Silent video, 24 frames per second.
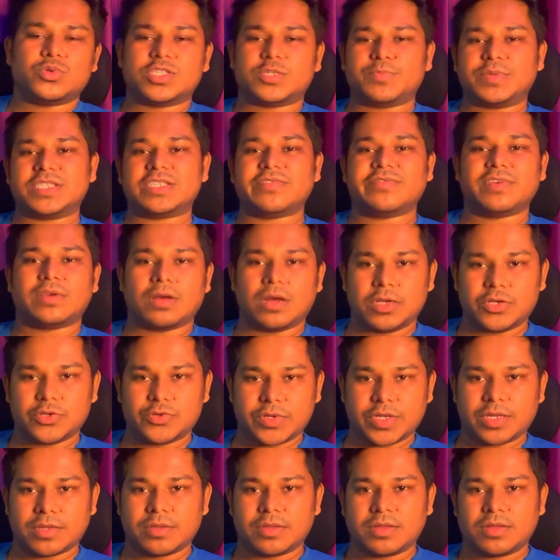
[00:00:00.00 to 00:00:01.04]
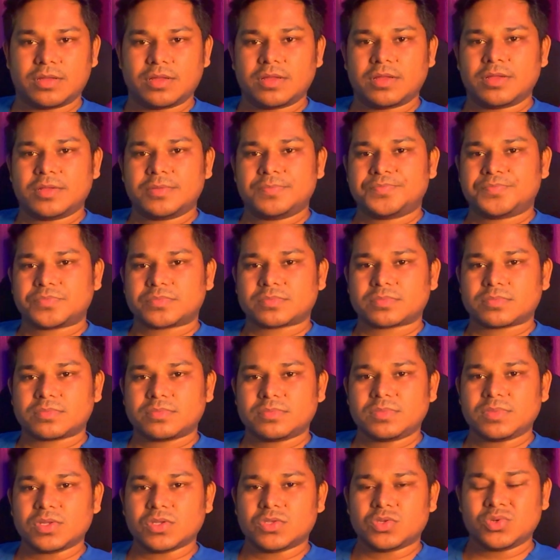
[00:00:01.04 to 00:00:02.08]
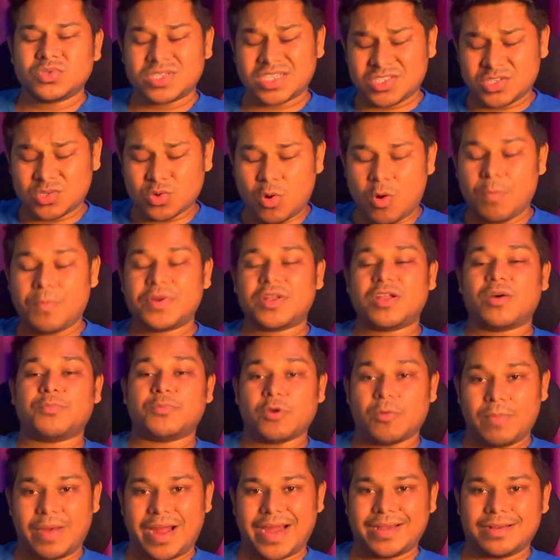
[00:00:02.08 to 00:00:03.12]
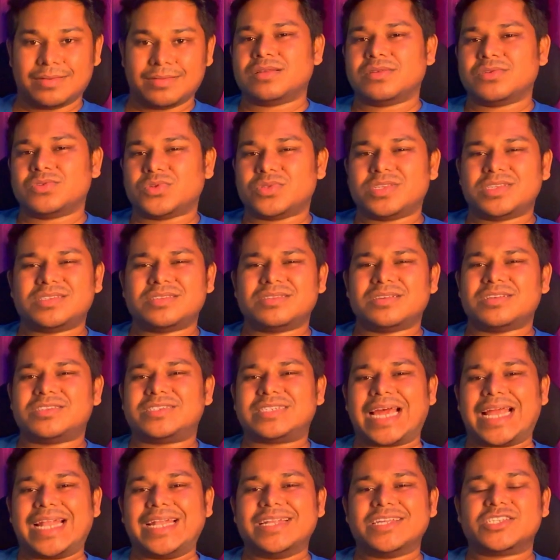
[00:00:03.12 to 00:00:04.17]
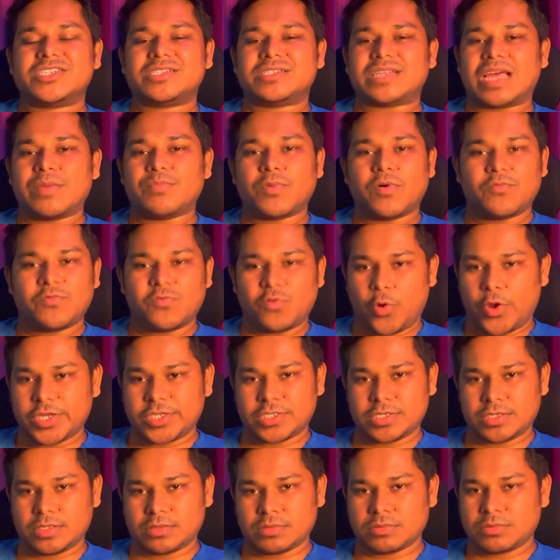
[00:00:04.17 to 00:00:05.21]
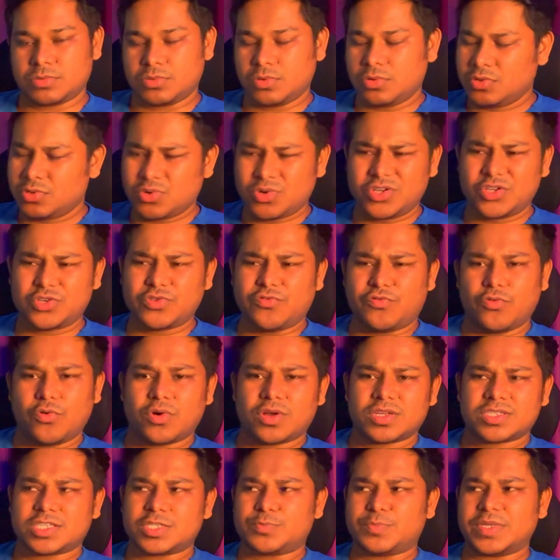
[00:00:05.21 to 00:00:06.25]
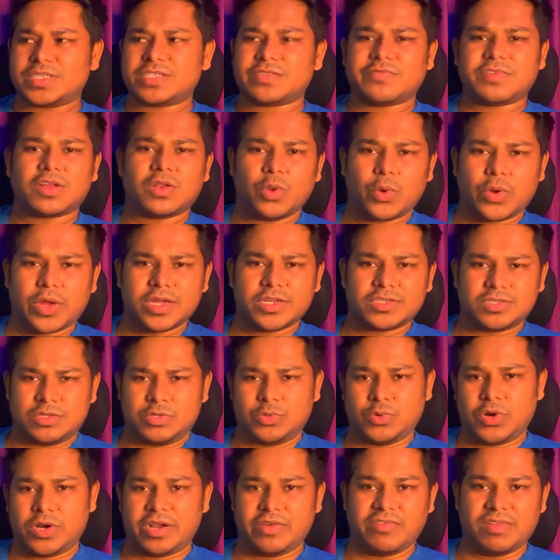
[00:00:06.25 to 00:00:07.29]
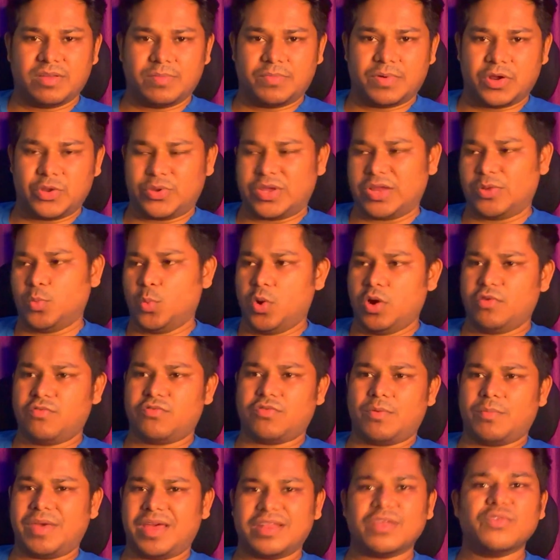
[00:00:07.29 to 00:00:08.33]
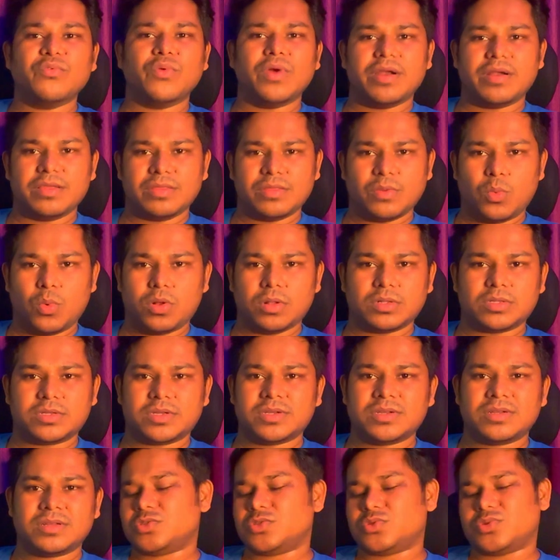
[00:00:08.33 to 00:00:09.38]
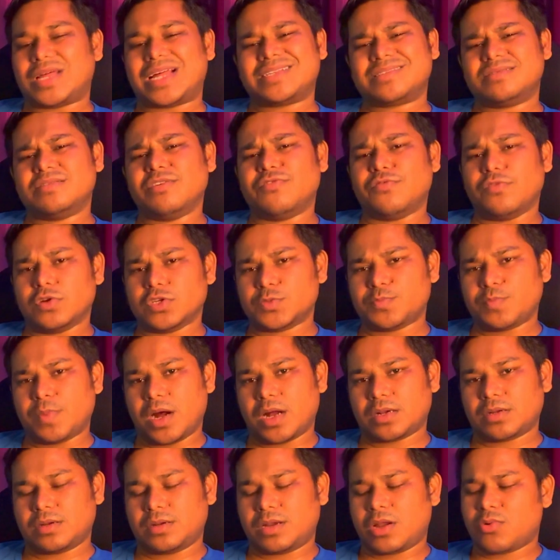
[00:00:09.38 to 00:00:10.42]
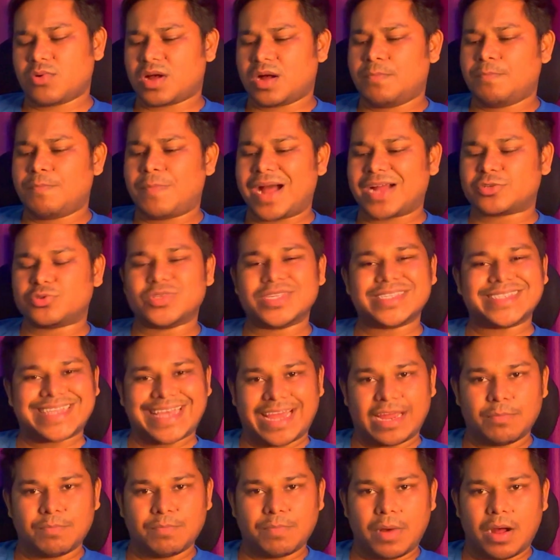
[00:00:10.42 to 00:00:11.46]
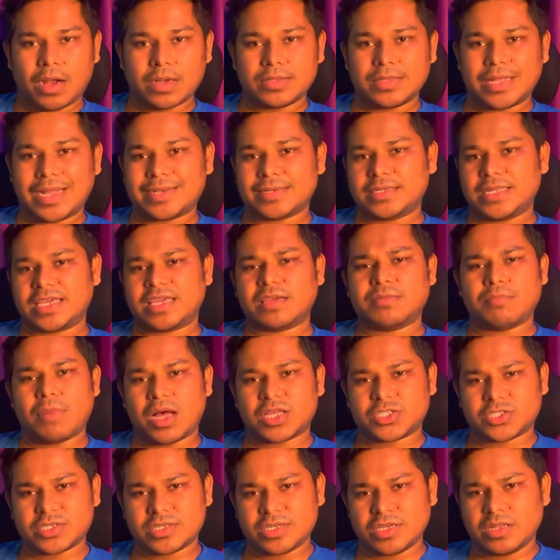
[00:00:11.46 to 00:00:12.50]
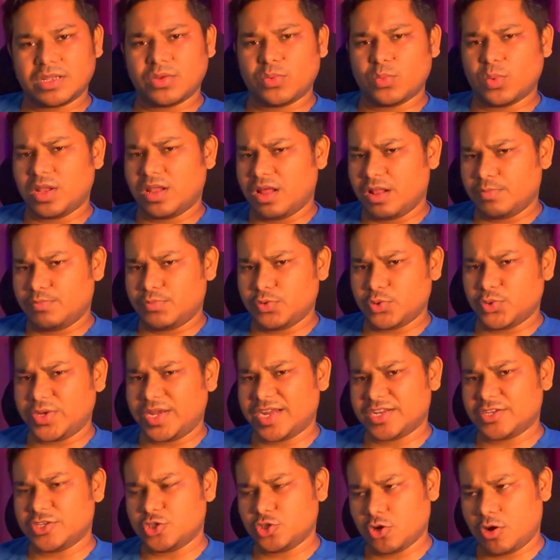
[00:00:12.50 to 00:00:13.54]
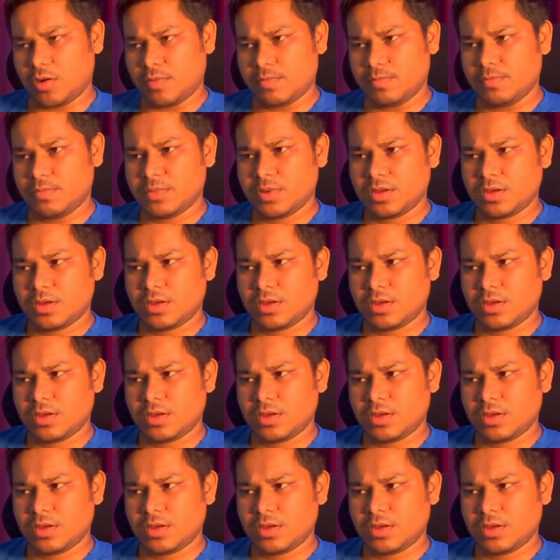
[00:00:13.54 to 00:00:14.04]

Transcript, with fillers: a specific country? So just open up your mind. So this is a childish type of question. So you don't need to focus a specific location. You're a developer. You can work from anywhere in the world. So that's the first part. Now come back to the second part that taking master degree will help you to get job